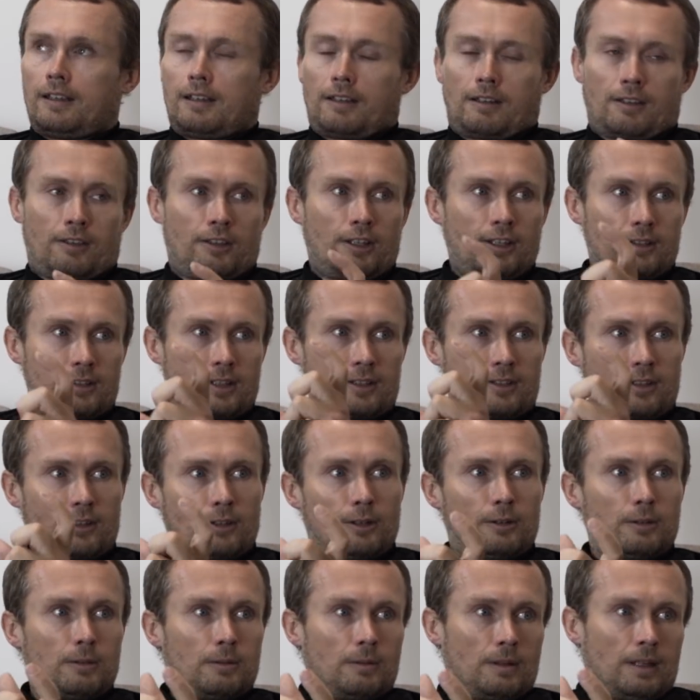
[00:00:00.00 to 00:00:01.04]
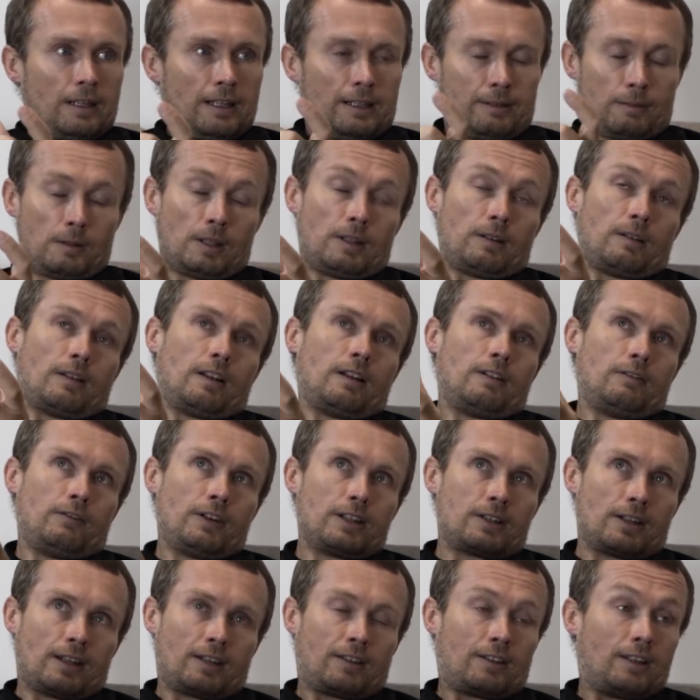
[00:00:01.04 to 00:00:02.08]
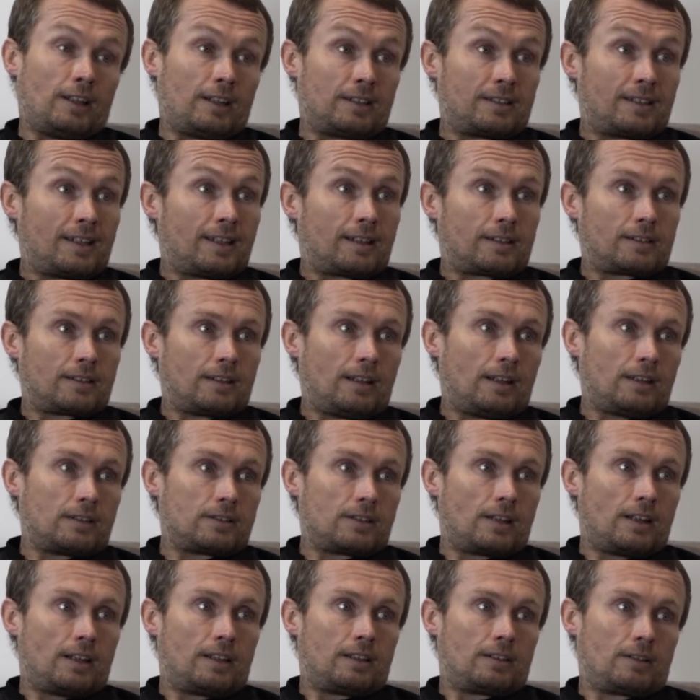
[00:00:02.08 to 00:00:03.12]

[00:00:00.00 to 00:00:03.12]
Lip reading: 32, originally a 36 last year,